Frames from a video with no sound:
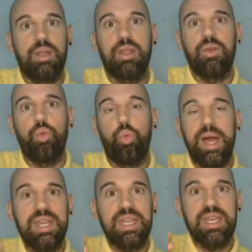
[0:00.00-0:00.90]

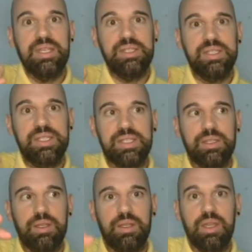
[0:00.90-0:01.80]
What is
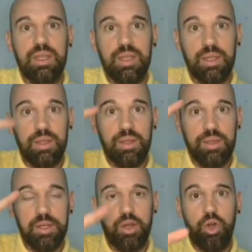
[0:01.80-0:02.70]

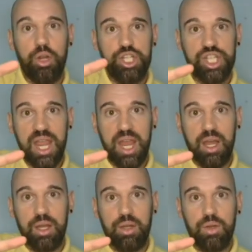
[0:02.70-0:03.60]
the orange air?